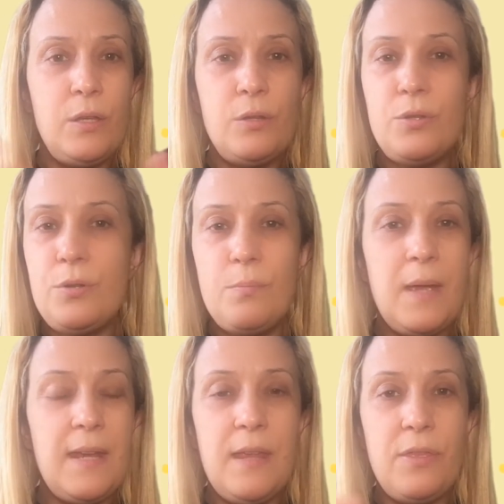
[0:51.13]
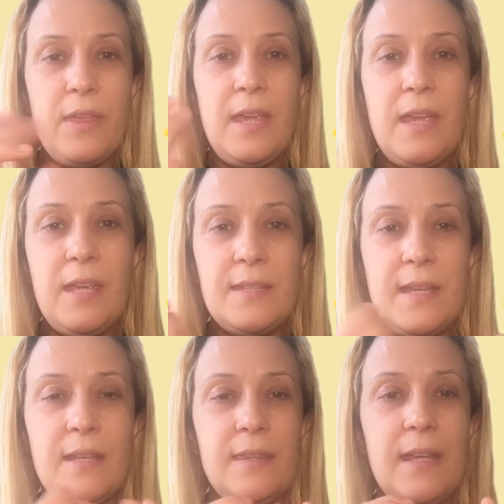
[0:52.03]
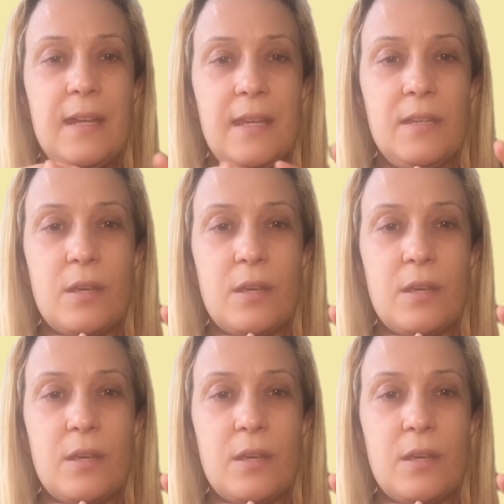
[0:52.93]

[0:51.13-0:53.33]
do many things and then